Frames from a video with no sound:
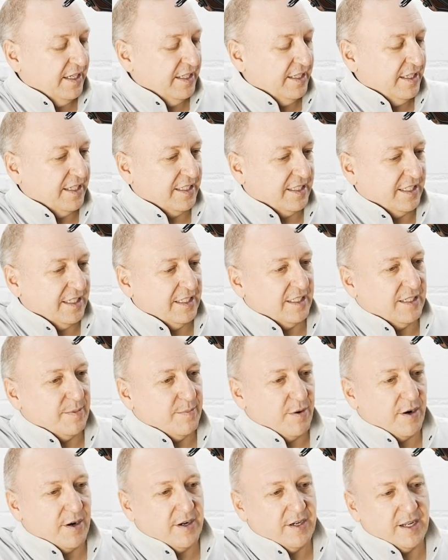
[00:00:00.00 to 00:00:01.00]
this is the
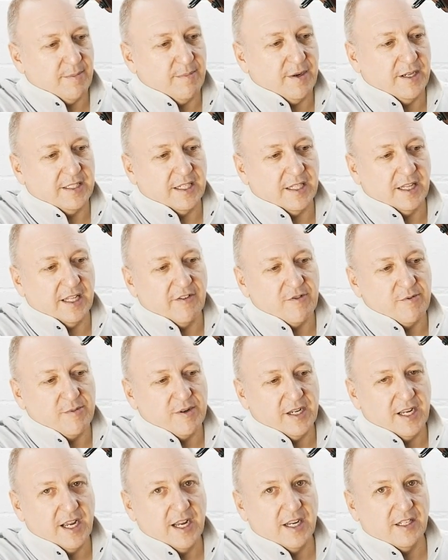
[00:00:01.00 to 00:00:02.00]
part that basically
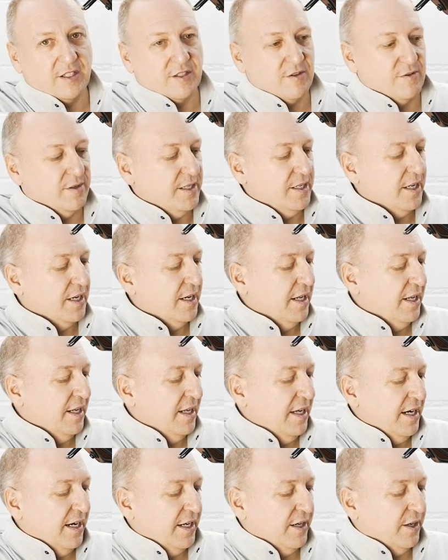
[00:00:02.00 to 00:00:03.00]
everybody hates doing.
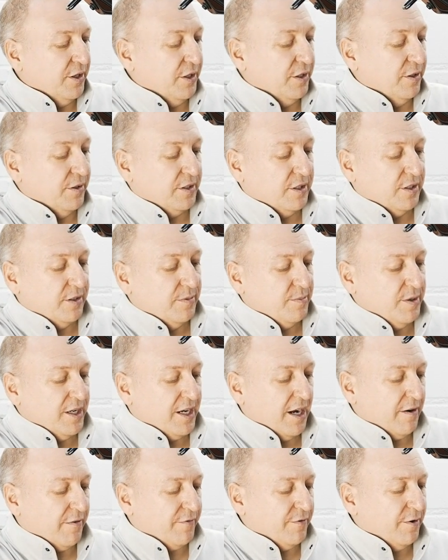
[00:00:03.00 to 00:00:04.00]
And all you do is be
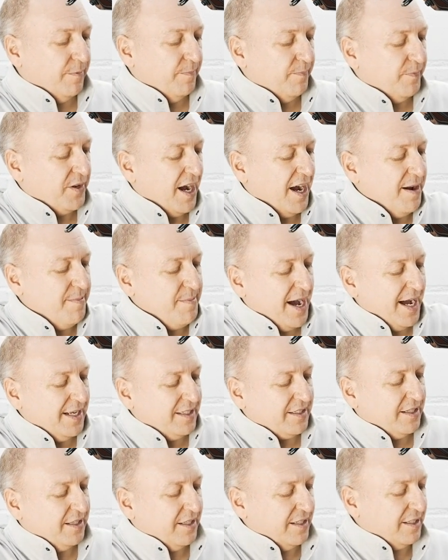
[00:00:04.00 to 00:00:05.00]
careful. I
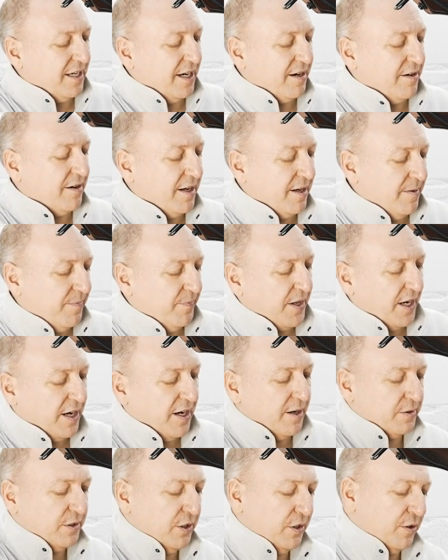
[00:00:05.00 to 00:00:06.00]
mask this area. I
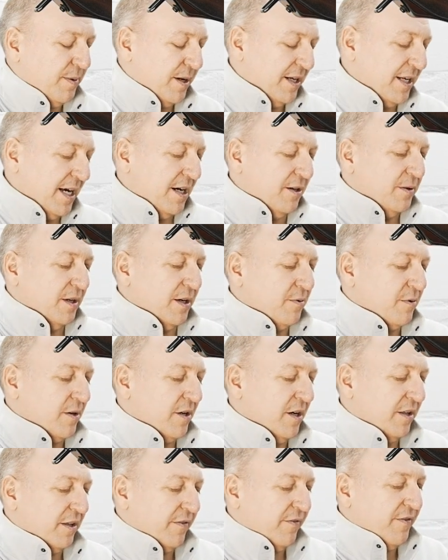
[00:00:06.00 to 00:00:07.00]
always use my towel when I'm
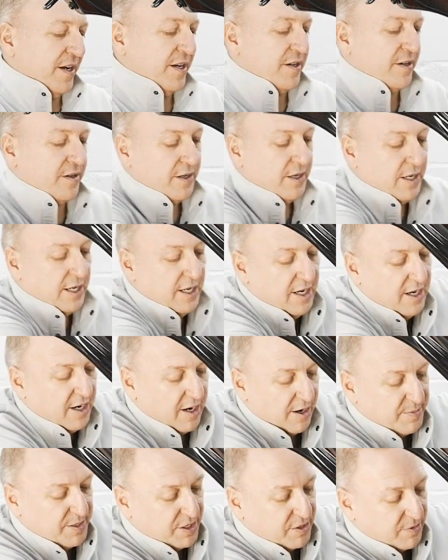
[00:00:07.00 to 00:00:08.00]
working on the fender.
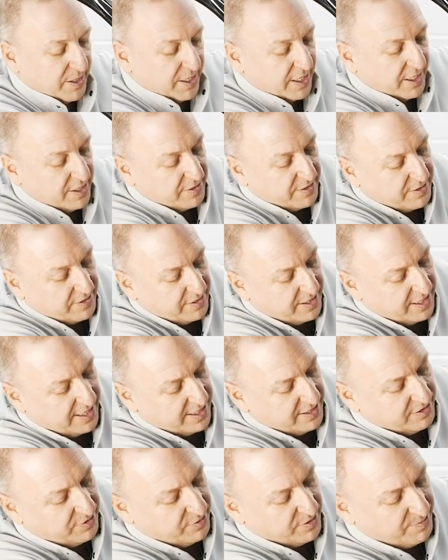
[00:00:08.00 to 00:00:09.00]
I'll be going under
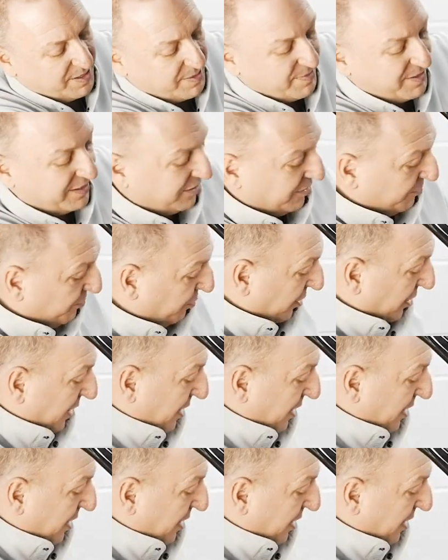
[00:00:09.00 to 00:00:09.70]
and doing my best to pull